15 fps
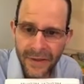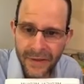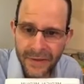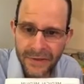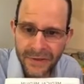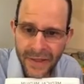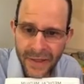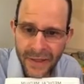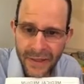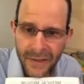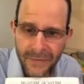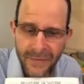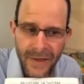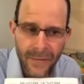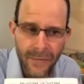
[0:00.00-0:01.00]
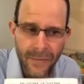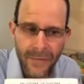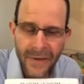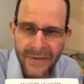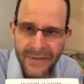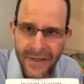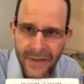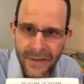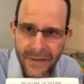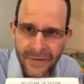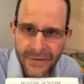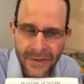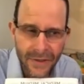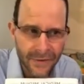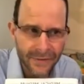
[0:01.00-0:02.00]
really good chicken. And I'm like, well, what about 10
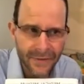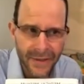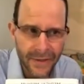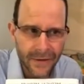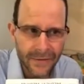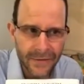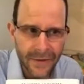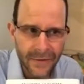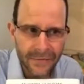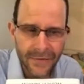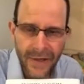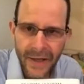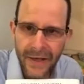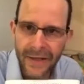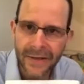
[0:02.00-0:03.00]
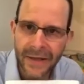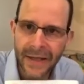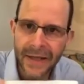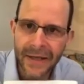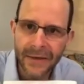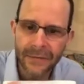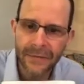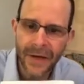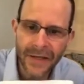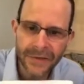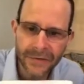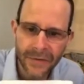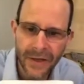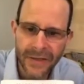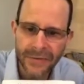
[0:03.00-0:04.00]
years ago? And they're like, oh, no, forget it. And they eat it in
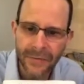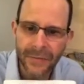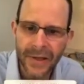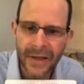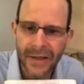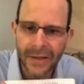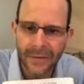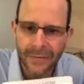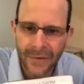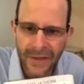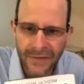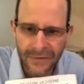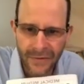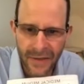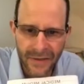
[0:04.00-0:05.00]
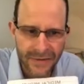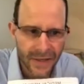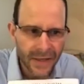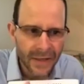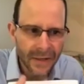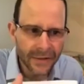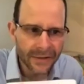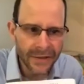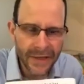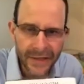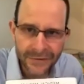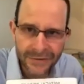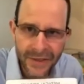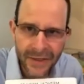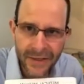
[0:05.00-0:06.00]
restaurants. When we eat in restaurants, you're
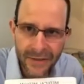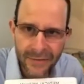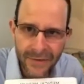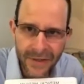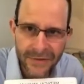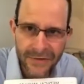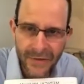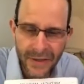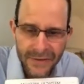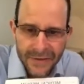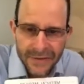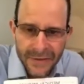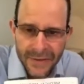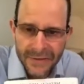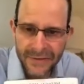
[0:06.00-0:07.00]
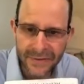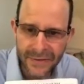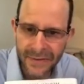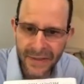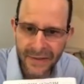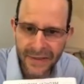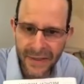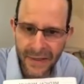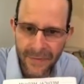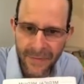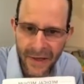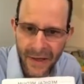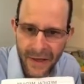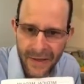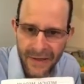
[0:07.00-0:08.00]
eating chicken in restaurants. It's got the
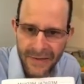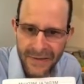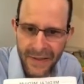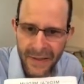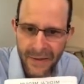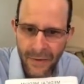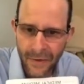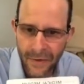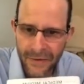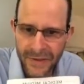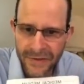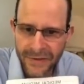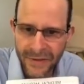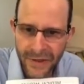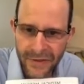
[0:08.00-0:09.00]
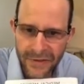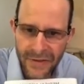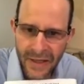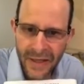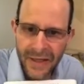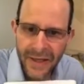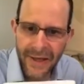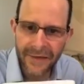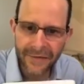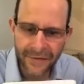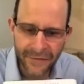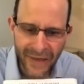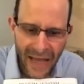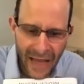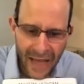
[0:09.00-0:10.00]
antibiotics in it all these years.
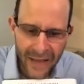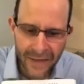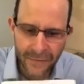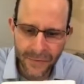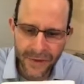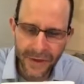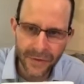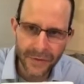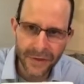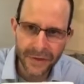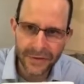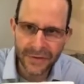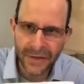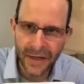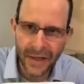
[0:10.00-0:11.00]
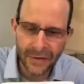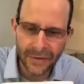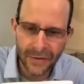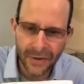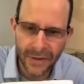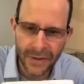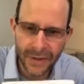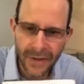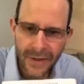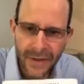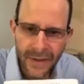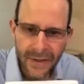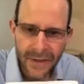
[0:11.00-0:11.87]
Even if you had it when you were in your childhood,